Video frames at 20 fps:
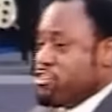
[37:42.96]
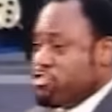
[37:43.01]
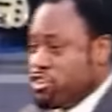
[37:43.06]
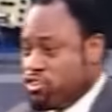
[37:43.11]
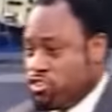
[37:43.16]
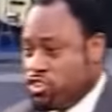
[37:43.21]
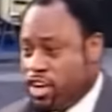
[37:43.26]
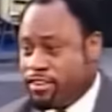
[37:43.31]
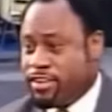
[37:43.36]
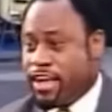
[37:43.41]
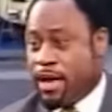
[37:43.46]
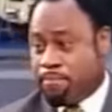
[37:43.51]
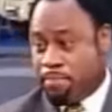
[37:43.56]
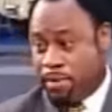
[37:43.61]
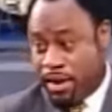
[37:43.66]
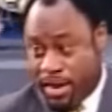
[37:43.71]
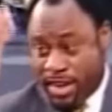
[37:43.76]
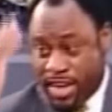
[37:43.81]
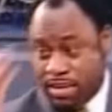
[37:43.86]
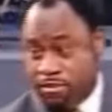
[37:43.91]
And she says, I
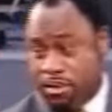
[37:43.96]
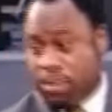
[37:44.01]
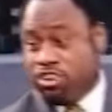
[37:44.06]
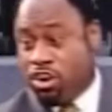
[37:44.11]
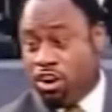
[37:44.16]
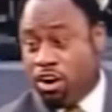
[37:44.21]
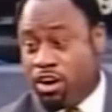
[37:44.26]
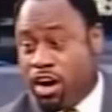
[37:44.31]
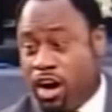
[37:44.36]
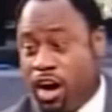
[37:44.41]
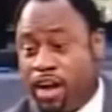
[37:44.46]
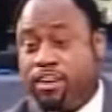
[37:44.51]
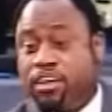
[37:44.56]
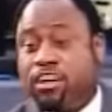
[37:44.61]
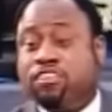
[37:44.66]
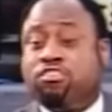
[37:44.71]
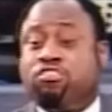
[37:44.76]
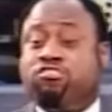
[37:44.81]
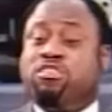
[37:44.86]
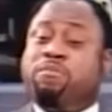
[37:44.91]
believe in your God.
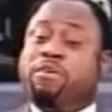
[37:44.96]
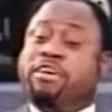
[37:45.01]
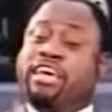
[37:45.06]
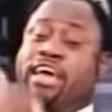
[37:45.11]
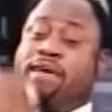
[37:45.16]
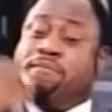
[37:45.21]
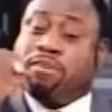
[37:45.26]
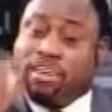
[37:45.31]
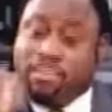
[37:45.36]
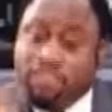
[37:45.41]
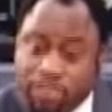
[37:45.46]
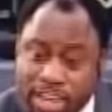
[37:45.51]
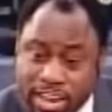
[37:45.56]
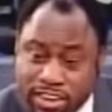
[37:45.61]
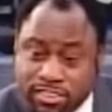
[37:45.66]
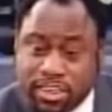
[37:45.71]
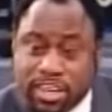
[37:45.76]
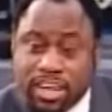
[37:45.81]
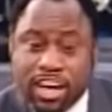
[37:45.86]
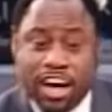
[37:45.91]
So she became
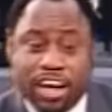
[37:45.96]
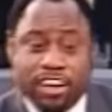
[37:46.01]
convinced.